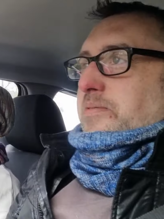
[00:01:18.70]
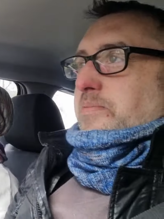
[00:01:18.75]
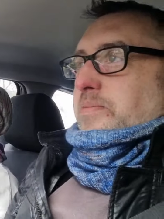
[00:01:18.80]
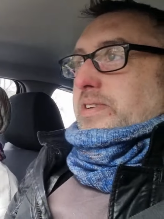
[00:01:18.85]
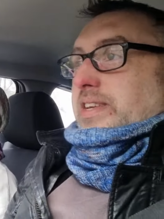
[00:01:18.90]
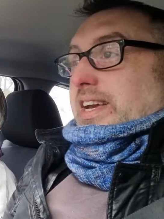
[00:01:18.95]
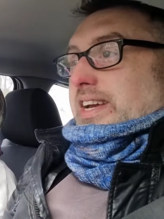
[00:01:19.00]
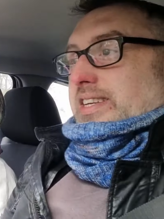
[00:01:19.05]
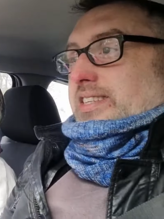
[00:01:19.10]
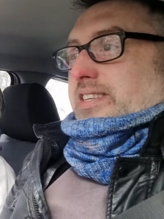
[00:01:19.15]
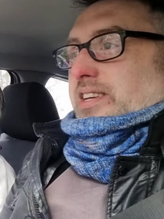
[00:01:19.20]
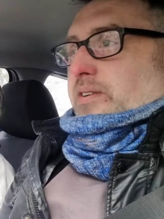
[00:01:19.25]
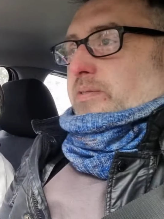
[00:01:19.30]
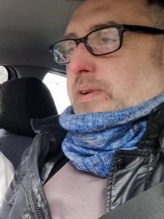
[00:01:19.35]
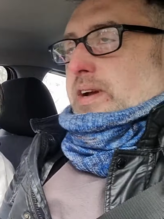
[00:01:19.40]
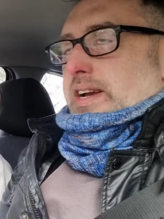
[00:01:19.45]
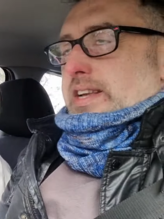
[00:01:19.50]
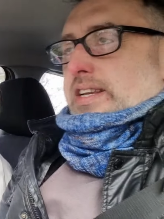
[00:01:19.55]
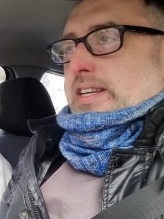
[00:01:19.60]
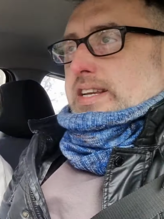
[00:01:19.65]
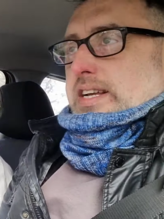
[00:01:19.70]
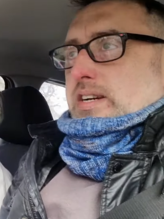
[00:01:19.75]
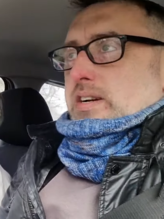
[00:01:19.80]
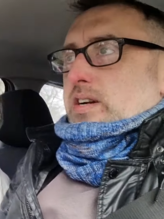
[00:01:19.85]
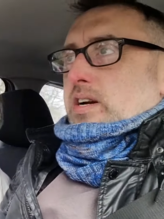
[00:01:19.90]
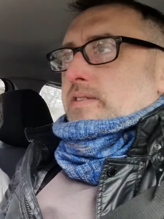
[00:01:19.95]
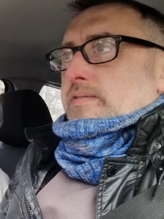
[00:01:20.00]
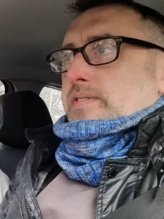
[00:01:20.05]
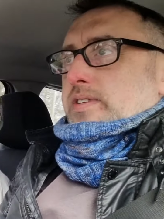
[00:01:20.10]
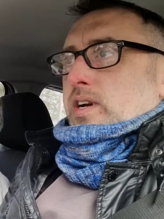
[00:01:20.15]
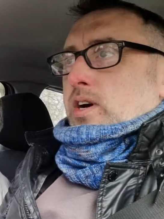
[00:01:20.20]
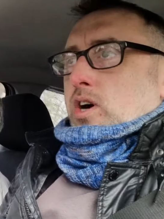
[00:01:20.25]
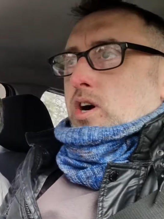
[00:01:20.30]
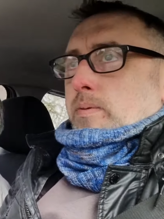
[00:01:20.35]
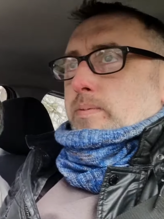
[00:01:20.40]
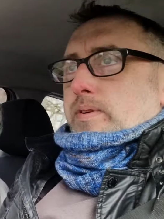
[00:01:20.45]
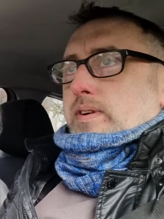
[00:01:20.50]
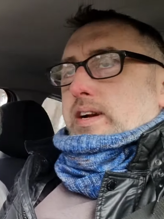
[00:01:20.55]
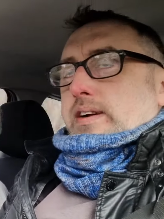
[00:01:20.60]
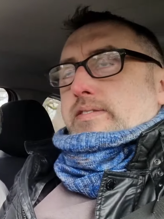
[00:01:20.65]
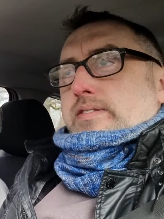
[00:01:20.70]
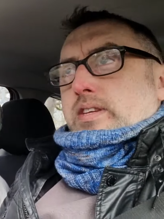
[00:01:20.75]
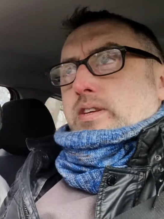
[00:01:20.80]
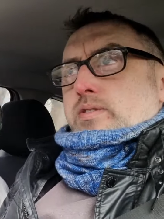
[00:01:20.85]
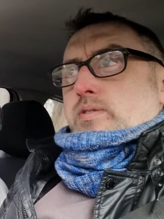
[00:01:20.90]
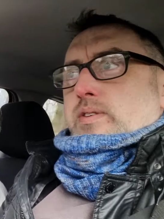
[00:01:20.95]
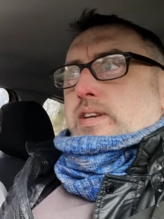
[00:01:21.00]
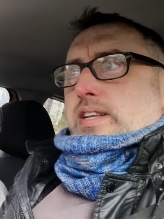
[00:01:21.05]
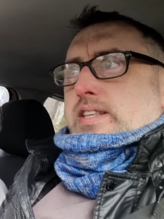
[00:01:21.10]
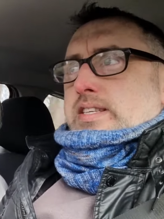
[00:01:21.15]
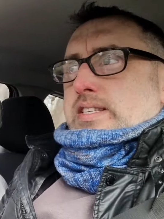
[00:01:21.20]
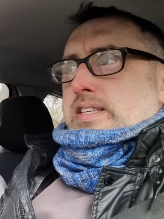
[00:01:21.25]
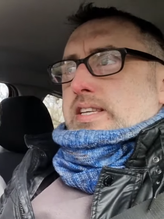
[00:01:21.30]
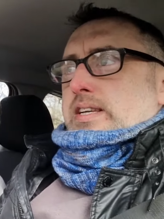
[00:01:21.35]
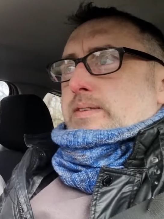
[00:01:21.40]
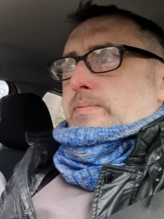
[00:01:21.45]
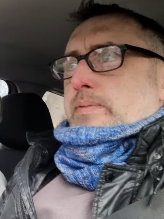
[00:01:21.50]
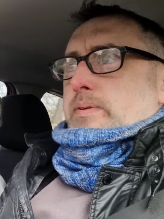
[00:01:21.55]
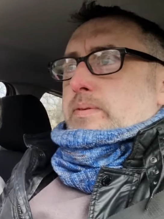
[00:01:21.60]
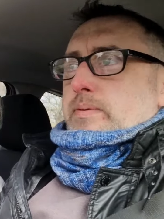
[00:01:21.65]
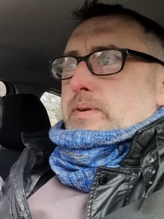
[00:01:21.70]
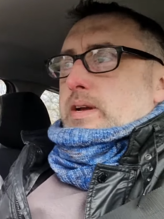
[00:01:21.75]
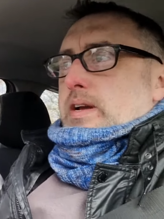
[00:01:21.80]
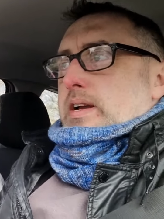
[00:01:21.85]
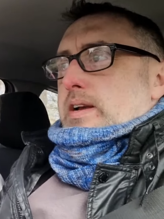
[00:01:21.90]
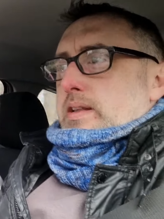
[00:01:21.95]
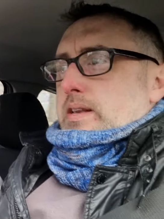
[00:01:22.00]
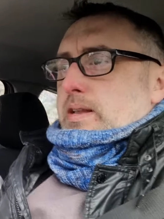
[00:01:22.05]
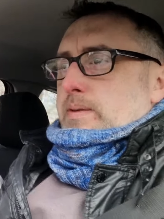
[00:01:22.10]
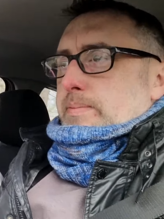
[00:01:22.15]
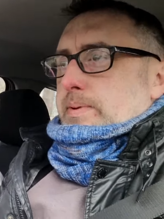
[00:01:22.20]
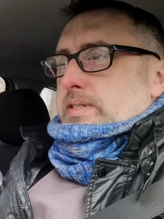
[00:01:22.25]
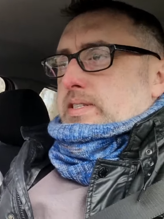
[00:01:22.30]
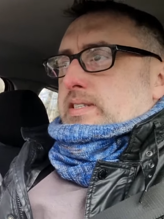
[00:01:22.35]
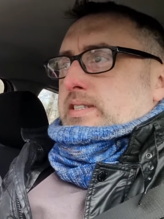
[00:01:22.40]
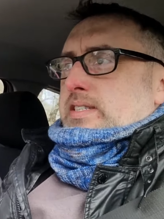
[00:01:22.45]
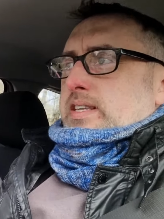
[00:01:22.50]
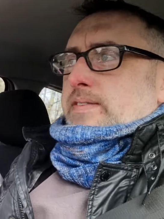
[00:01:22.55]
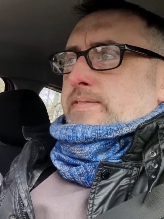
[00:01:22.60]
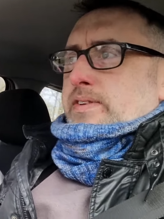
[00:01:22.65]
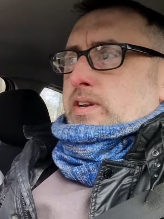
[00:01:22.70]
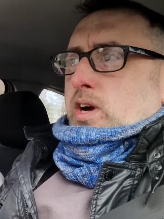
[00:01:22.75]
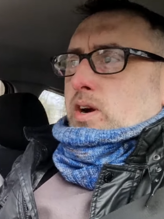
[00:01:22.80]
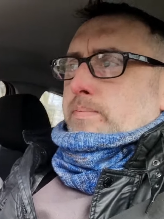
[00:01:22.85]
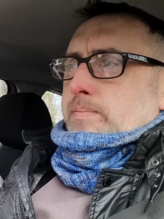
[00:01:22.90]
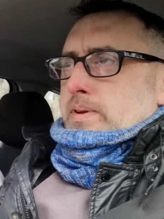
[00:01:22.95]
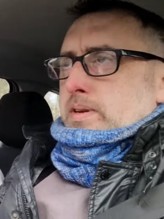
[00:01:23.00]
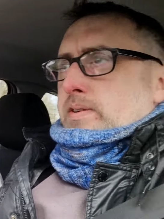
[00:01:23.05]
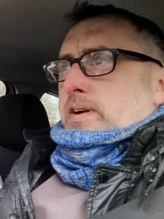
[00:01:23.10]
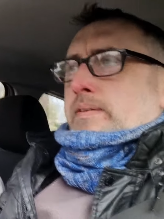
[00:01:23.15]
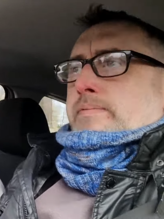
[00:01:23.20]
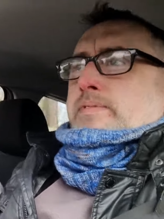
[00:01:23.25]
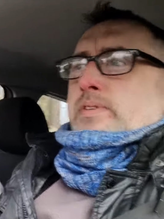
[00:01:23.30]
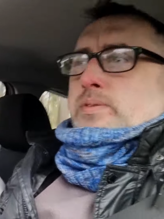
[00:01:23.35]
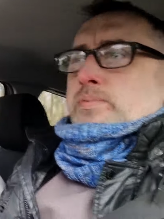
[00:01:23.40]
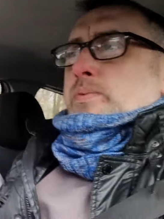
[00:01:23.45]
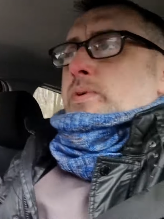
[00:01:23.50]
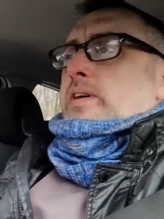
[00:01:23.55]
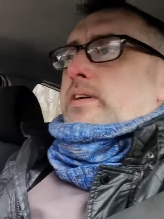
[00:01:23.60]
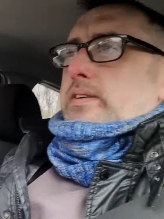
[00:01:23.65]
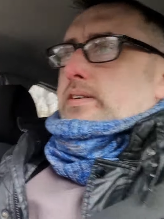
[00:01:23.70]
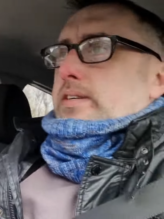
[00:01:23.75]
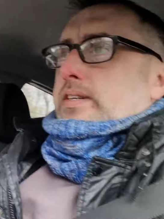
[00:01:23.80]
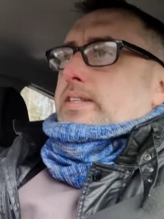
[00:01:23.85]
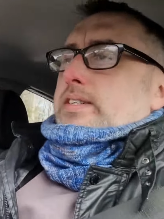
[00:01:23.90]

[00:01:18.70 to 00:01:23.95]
Yeah, so we're heading out over to Hobbycraft, so you get to see a little bit of stuff in Hobbycraft as well.